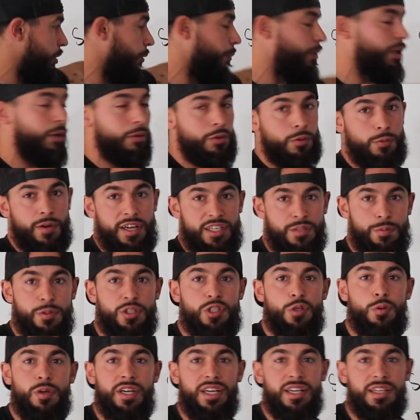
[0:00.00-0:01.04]
you'll be able to rest
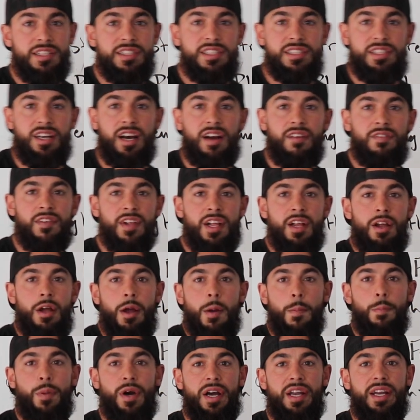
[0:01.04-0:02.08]
between and
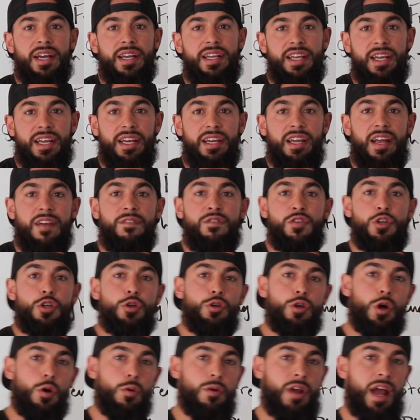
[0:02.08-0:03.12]
stuff, but again, if you
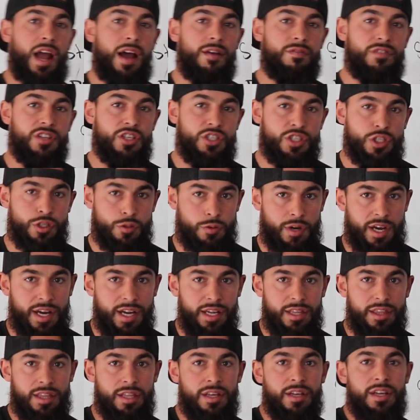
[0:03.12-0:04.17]
don't have the
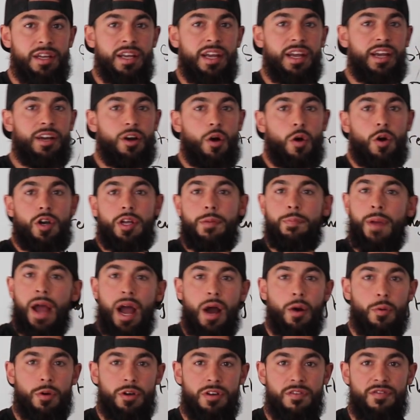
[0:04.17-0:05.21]
strength and already
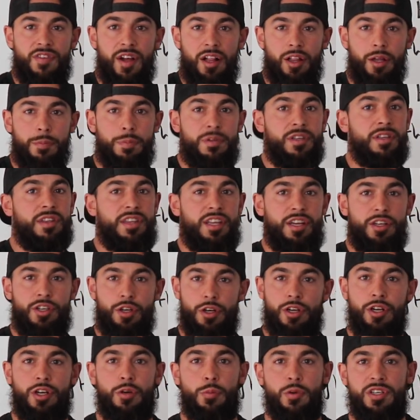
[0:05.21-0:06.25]
power developed, then
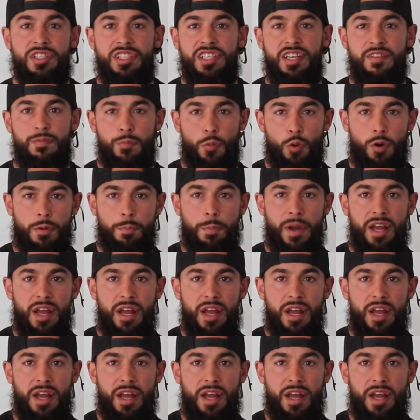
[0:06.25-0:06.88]
you're going to receive more